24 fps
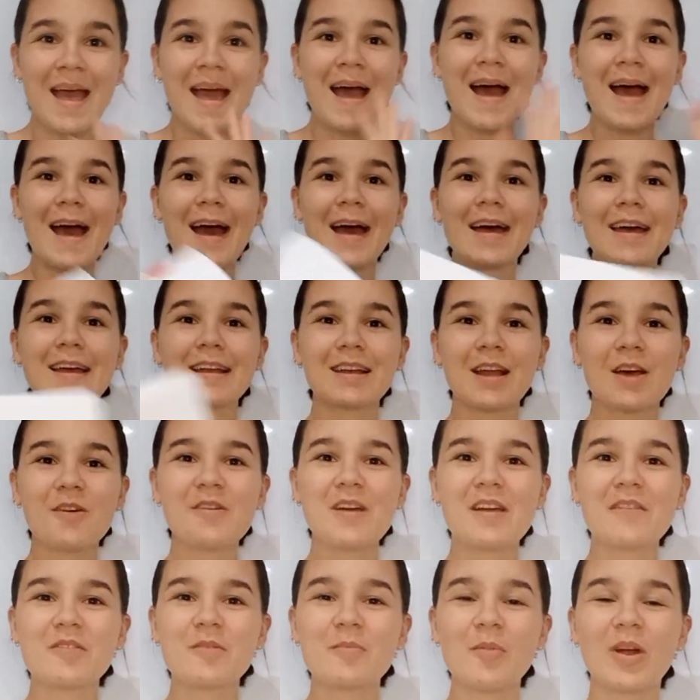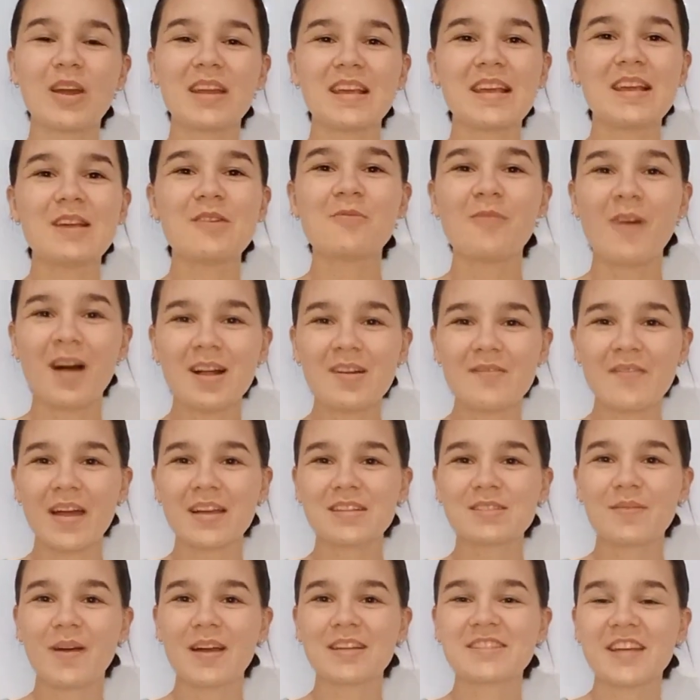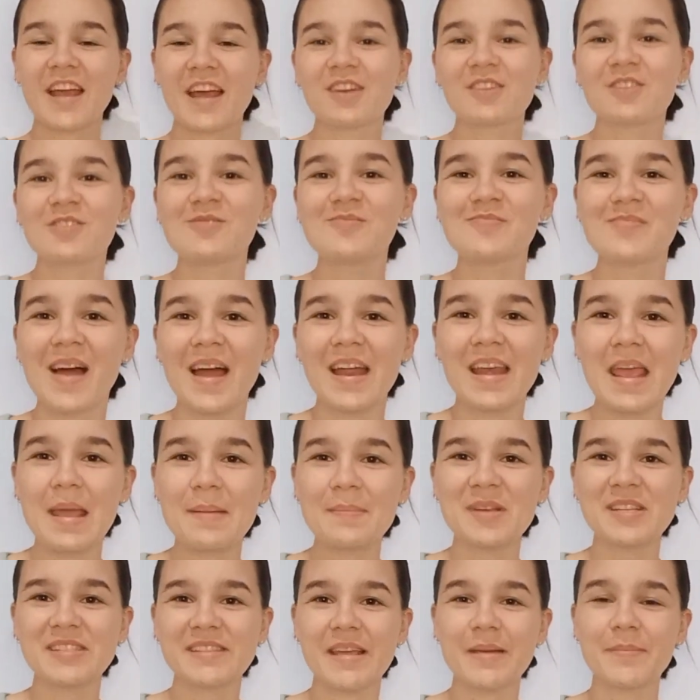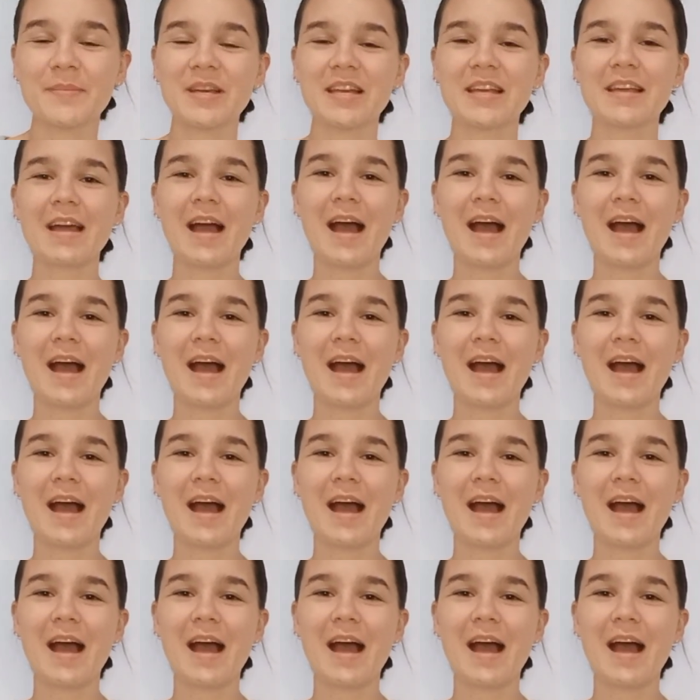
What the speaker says: Hello everybody, welcome back to my channel. My name is Emily.